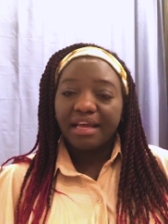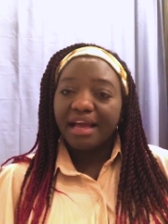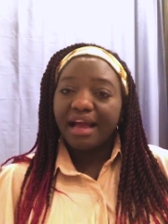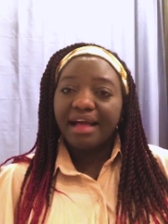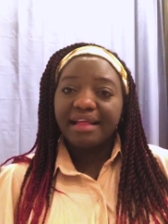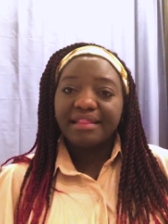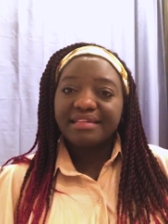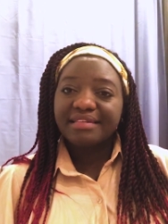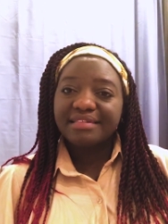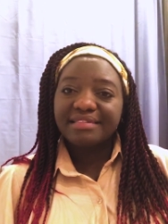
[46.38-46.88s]

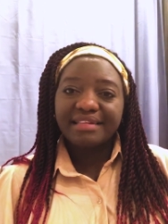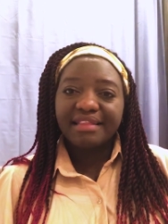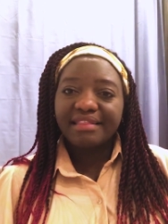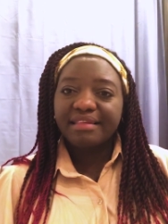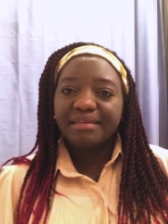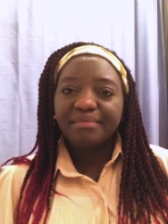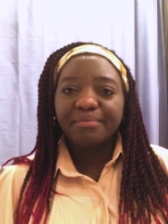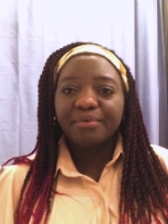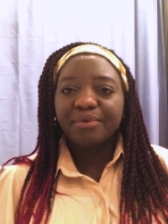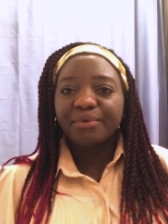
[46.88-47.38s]
And there's
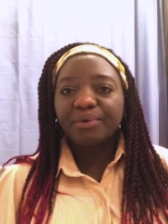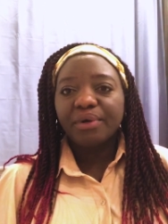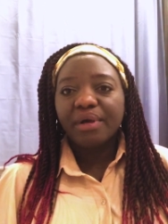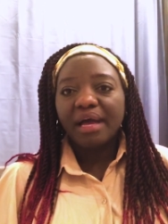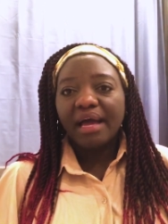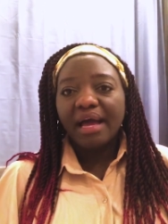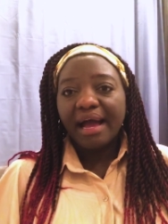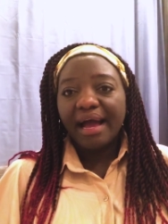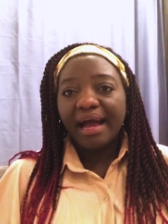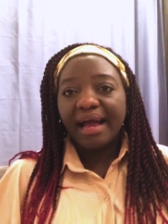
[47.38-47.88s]
nothing more
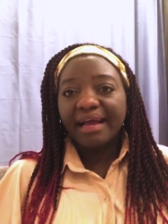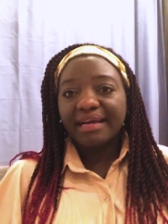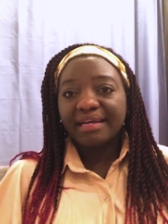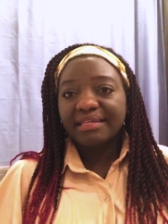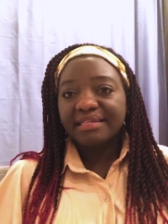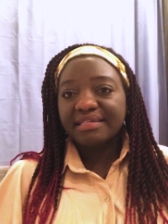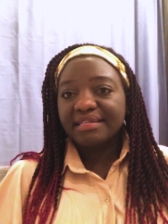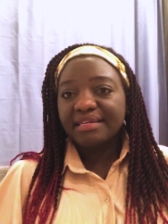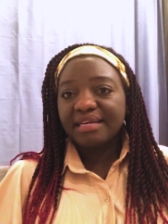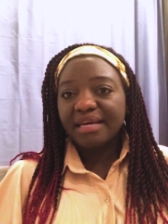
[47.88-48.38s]
I
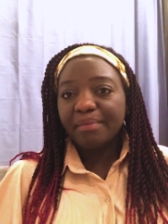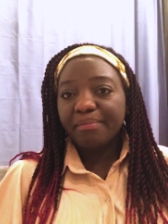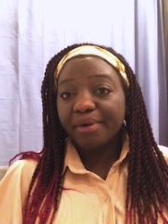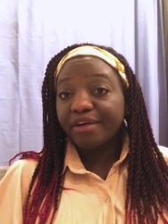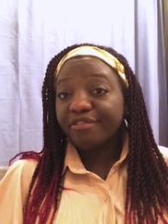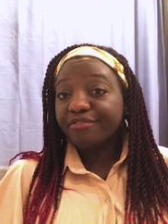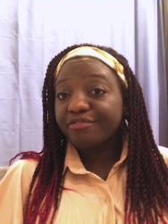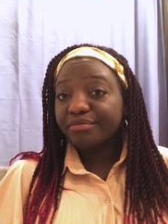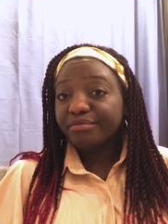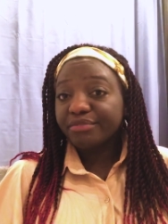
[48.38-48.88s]
can say
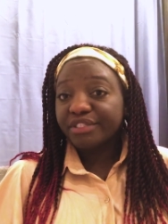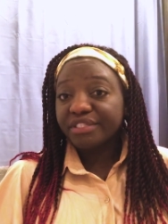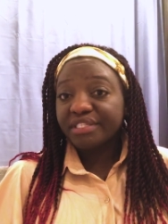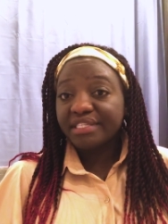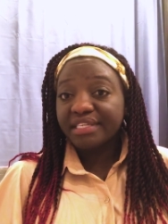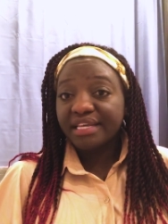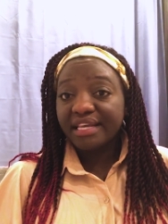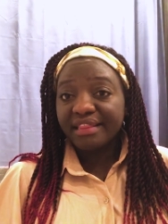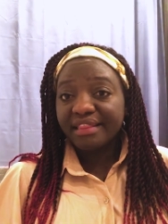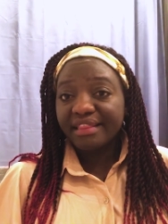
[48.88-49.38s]
apart from just
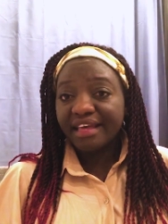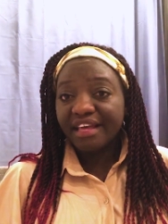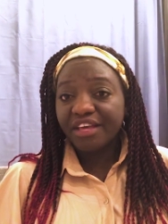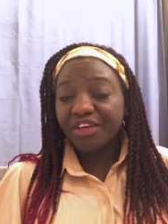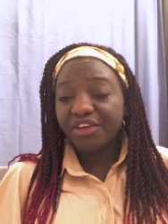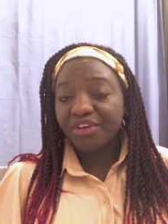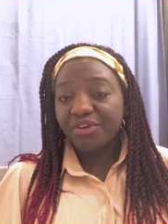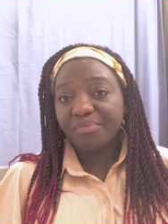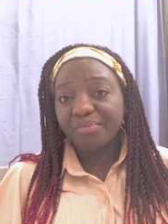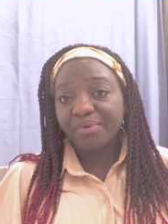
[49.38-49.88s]
saying thank
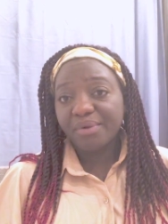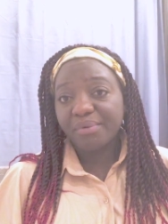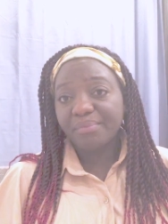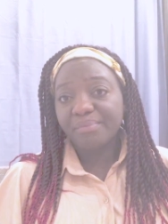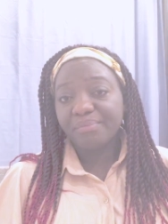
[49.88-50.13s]
you, mom.